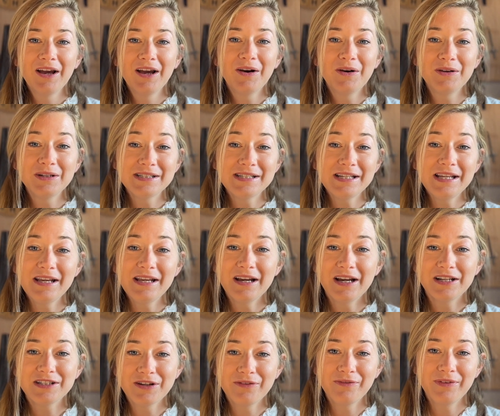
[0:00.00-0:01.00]
Honestly,
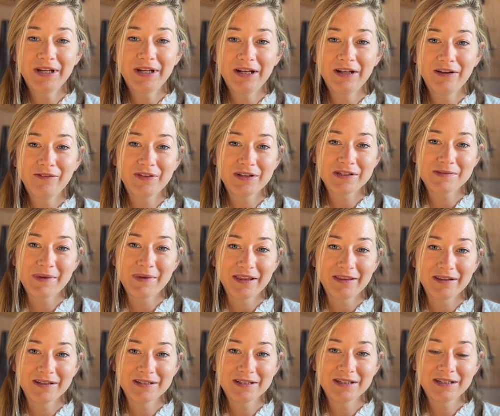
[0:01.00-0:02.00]
I don't really love this
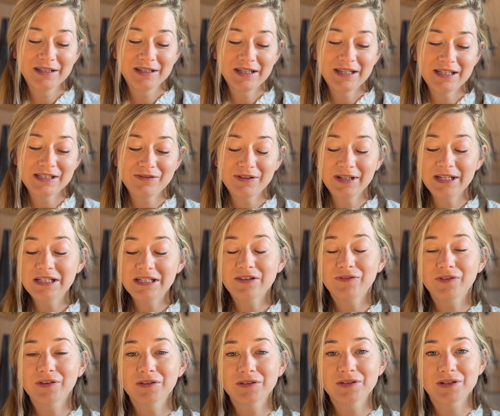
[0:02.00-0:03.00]
method. It's really
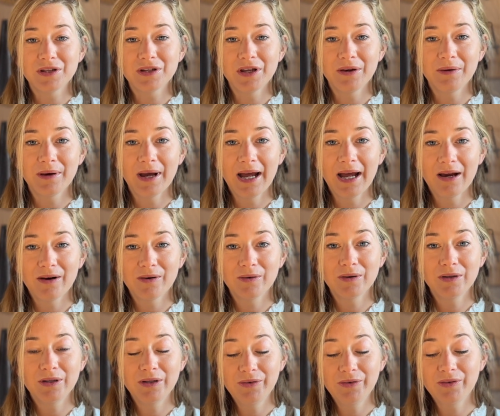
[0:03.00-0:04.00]
difficult to know how
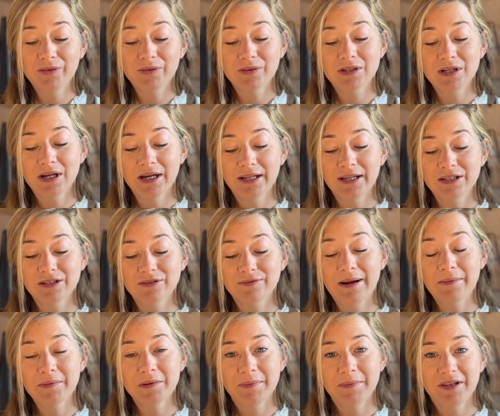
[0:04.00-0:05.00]
loose or tight to
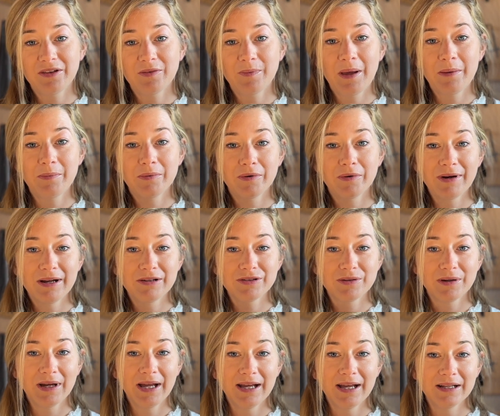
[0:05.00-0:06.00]
wrap the piece of paper around
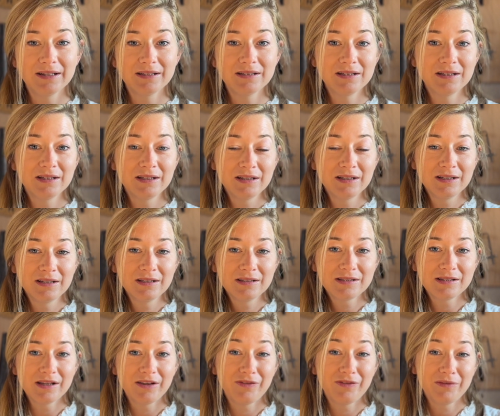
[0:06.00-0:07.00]
your hand.
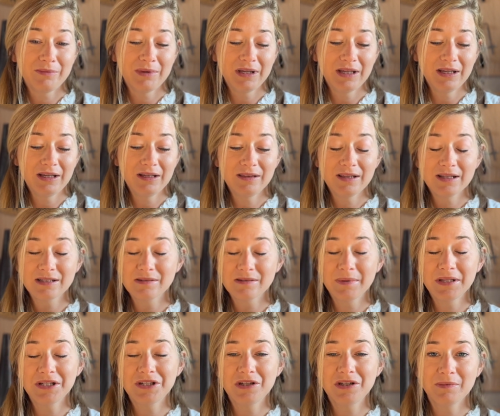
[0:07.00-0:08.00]
So for me, there's a
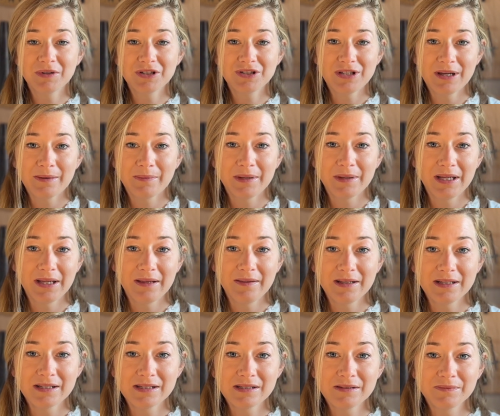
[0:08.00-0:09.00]
bit too much jeopardy in
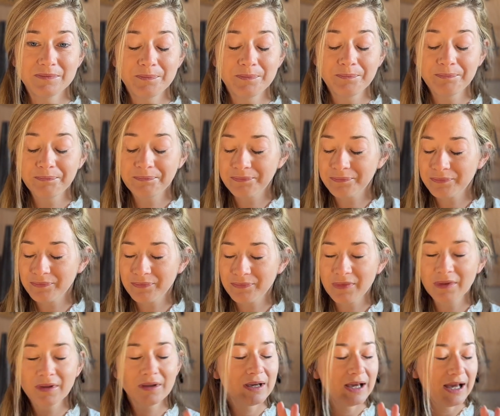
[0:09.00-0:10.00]
this.
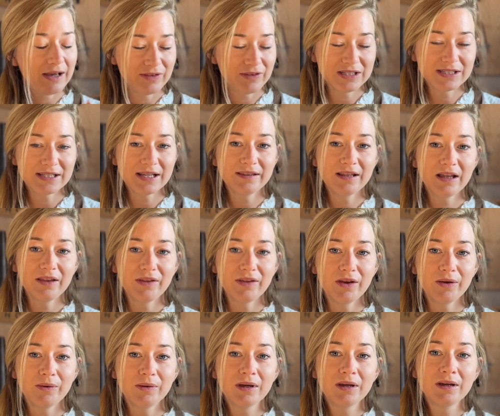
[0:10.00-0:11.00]
Having said that
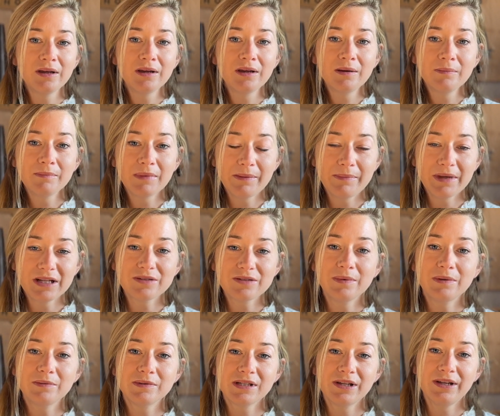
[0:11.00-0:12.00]
though, my
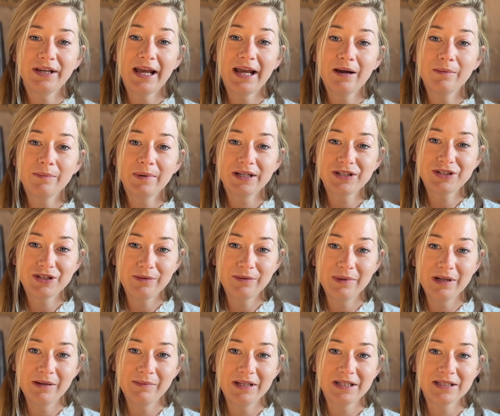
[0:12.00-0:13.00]
measurement was only out by 2
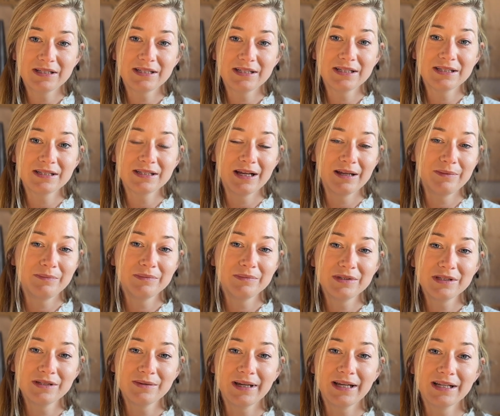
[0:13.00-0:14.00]
millimeters this
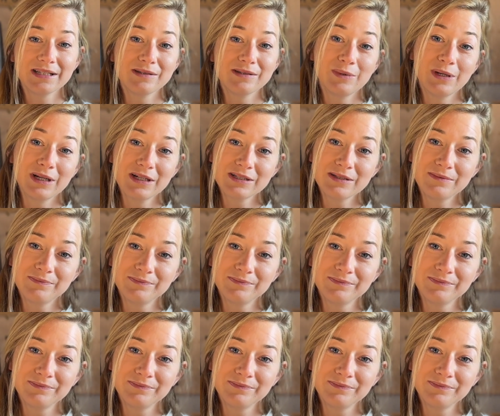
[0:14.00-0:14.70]
time, so I guess it worked.